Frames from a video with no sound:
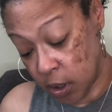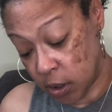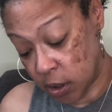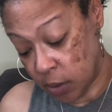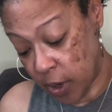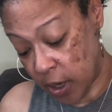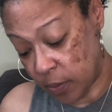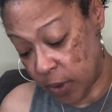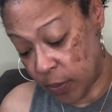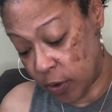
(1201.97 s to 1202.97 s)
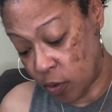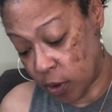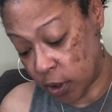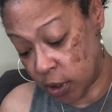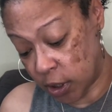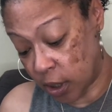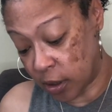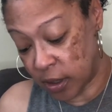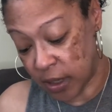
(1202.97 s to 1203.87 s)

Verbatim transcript: Somebody may be going to jail.